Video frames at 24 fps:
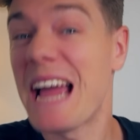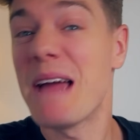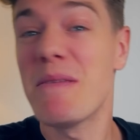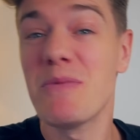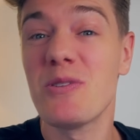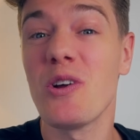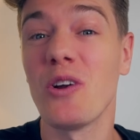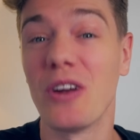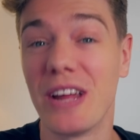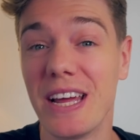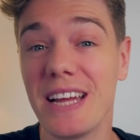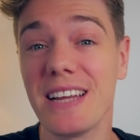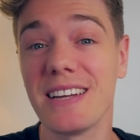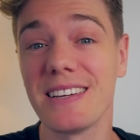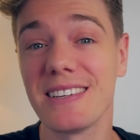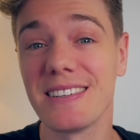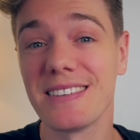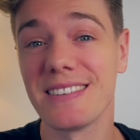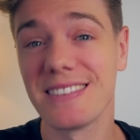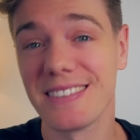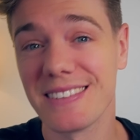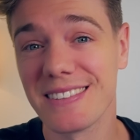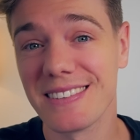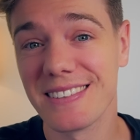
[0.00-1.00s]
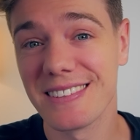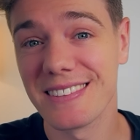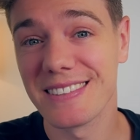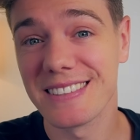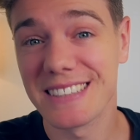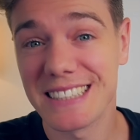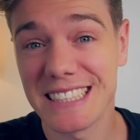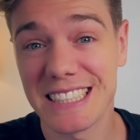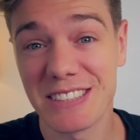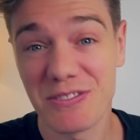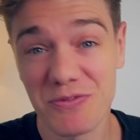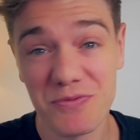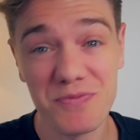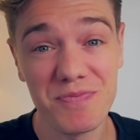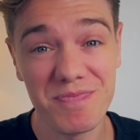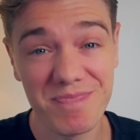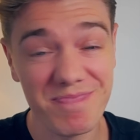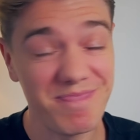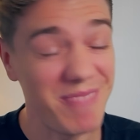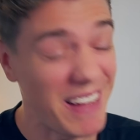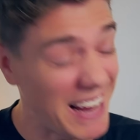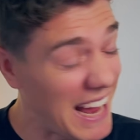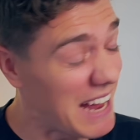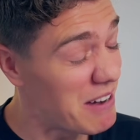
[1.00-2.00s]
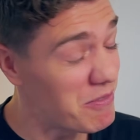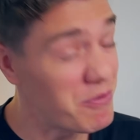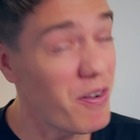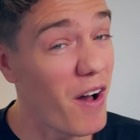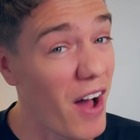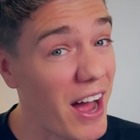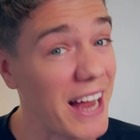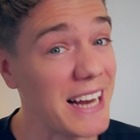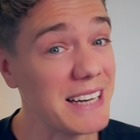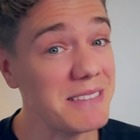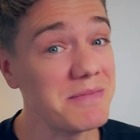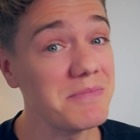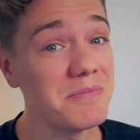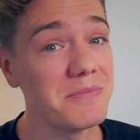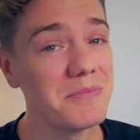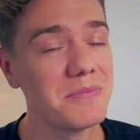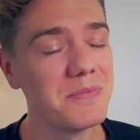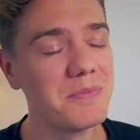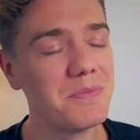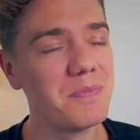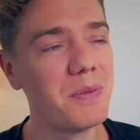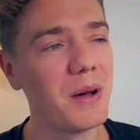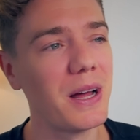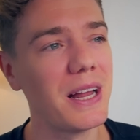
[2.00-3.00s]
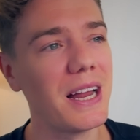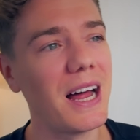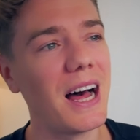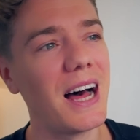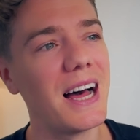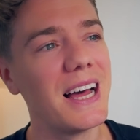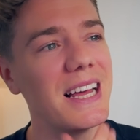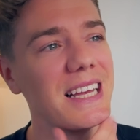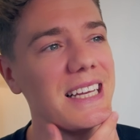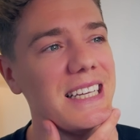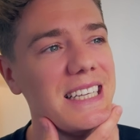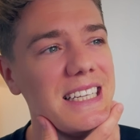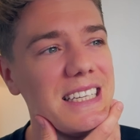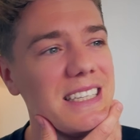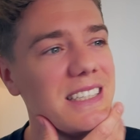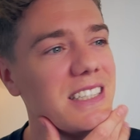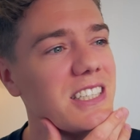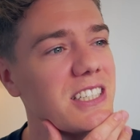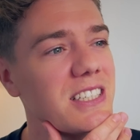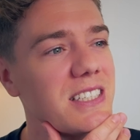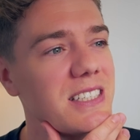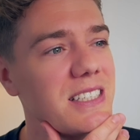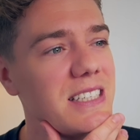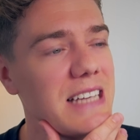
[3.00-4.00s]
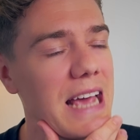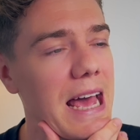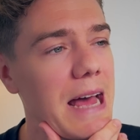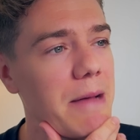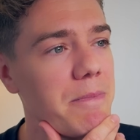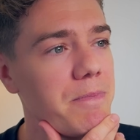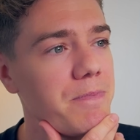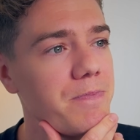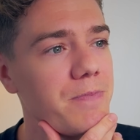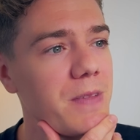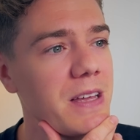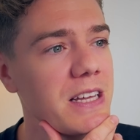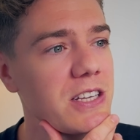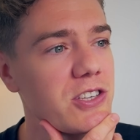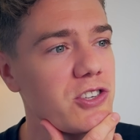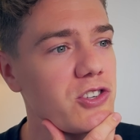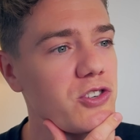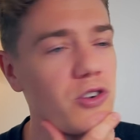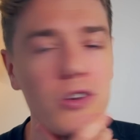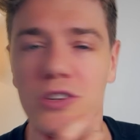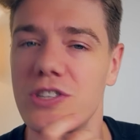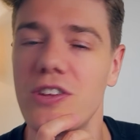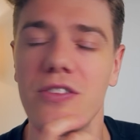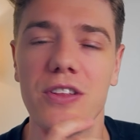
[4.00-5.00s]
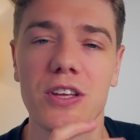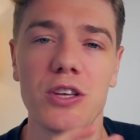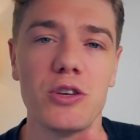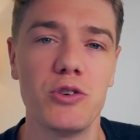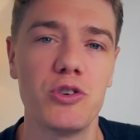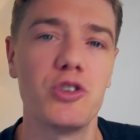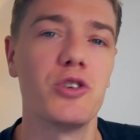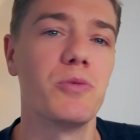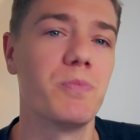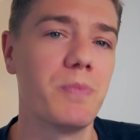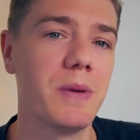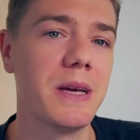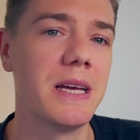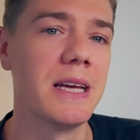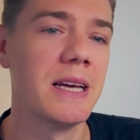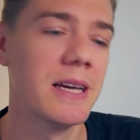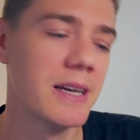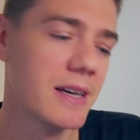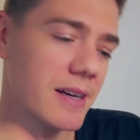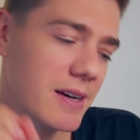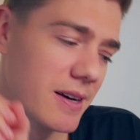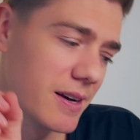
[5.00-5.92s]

gamed on it, again, fine. But it's not something you should be